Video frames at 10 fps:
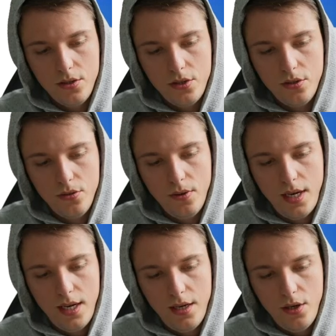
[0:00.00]
to
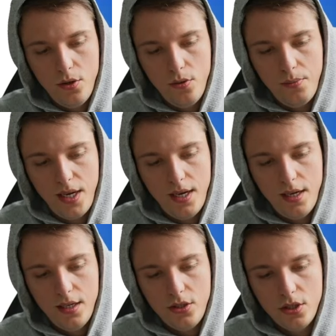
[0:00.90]
a new
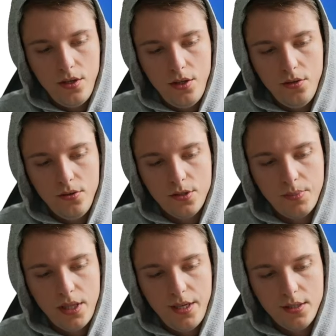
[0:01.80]
page. Use
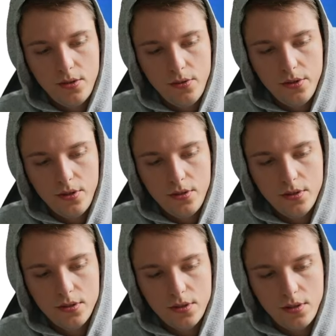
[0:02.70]

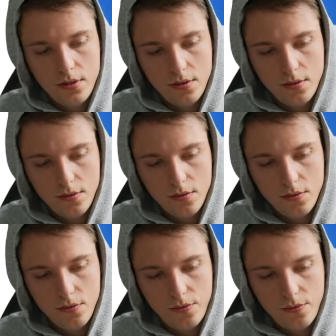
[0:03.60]
placeholders
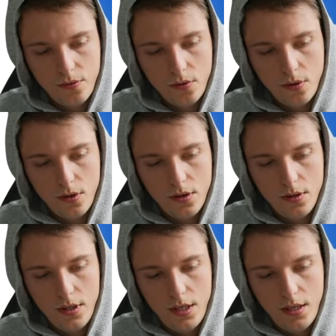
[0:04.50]
for
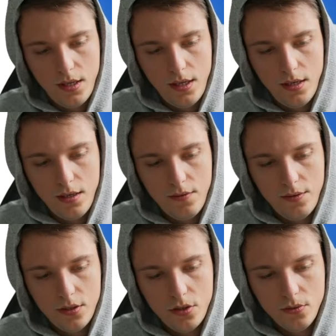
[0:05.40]
the
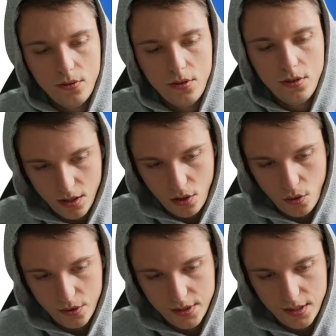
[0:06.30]
individual
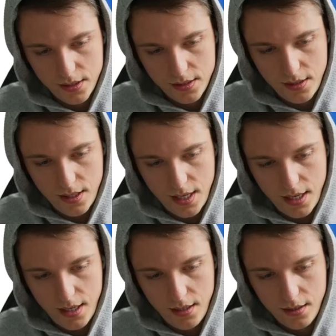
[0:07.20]
courses
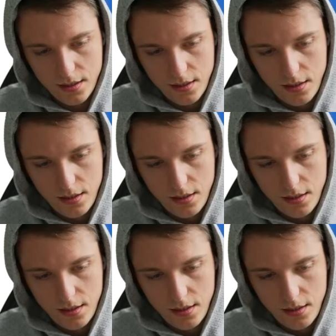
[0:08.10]
that